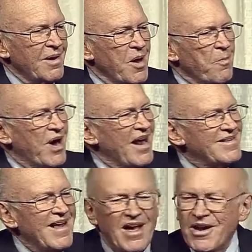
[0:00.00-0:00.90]
But I
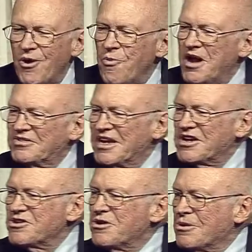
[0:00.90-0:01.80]
tell you, once he
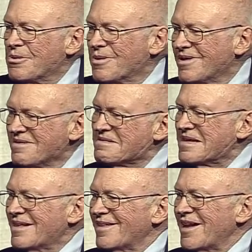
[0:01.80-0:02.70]
knew
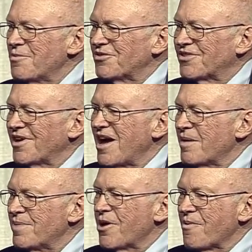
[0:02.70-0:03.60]
that he was going to
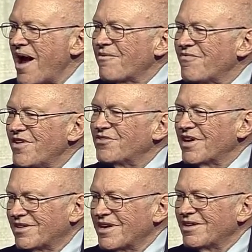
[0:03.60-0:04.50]
be around
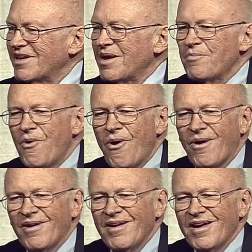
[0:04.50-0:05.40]
physically to lead more,
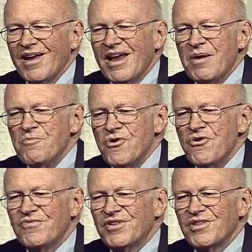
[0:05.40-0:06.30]
he
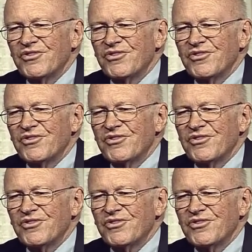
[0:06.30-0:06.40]
moved to the